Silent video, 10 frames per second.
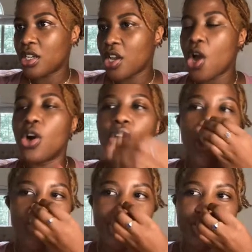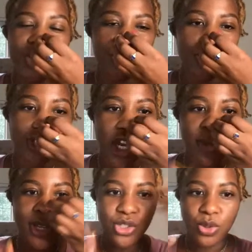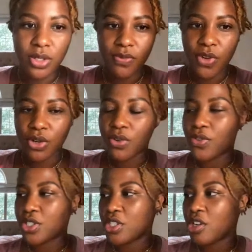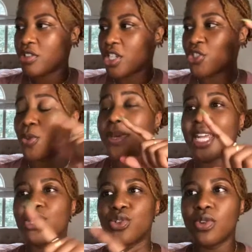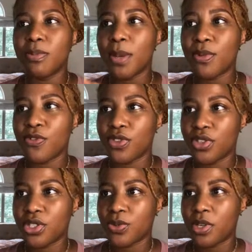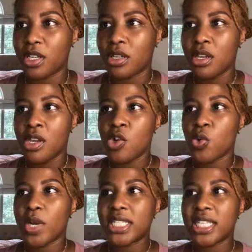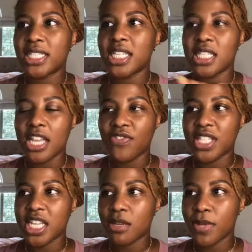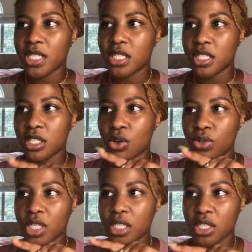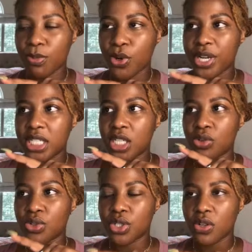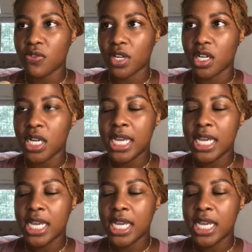Oh, this wasn't what we were talking about, doing vertical versus horizontal. But I do remember for this one where I said that if the database only can support a single server,